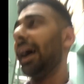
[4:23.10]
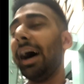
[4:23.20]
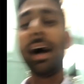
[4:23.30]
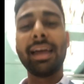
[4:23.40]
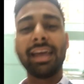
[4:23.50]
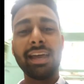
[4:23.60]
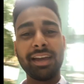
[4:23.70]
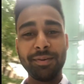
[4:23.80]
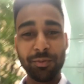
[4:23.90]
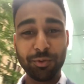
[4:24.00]
I
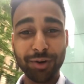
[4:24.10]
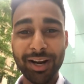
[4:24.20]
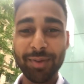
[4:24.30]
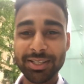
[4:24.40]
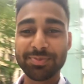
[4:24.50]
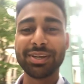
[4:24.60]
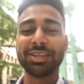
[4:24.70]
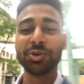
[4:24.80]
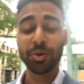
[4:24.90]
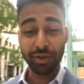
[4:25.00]
am right about to pick
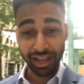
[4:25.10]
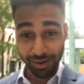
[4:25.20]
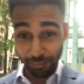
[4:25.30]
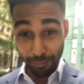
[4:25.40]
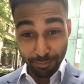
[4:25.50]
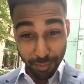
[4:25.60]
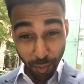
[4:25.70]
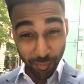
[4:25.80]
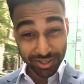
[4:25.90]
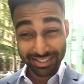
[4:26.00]
you up and
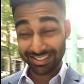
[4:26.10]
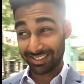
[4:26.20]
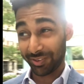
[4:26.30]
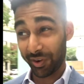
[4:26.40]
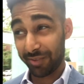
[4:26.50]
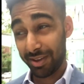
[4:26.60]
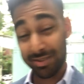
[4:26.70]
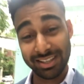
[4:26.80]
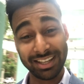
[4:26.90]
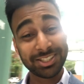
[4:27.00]
moments away, maybe
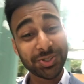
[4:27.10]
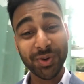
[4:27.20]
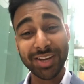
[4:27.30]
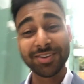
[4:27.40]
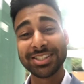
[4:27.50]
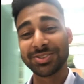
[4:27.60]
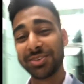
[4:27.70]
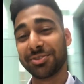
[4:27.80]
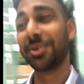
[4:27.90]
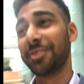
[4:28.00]
like 20 minutes away
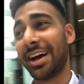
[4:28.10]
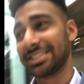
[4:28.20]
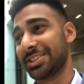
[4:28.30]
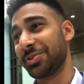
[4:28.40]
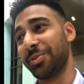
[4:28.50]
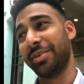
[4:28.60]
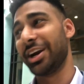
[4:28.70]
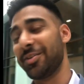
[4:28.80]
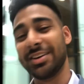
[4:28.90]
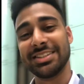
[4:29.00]
from asking you to marry
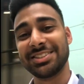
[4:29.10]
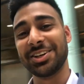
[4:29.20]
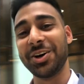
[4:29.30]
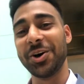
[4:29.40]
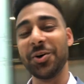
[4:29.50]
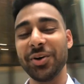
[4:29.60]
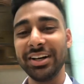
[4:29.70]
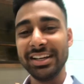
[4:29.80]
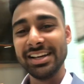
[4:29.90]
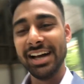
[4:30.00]
me. So,
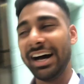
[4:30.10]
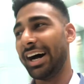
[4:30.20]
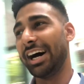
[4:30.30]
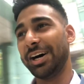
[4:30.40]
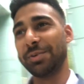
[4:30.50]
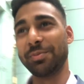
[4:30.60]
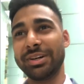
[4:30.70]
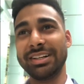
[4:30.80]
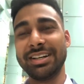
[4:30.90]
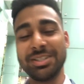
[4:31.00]

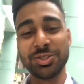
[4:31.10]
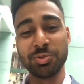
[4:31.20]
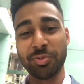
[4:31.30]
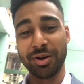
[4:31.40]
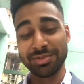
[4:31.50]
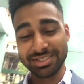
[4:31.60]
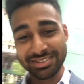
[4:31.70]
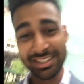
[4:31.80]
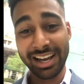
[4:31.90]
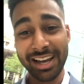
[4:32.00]
super pumped.
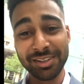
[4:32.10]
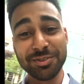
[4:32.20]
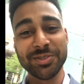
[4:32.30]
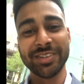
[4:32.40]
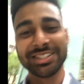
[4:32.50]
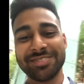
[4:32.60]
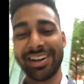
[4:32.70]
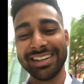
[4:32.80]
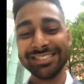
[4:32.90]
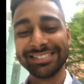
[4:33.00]
I love you so much. Bye.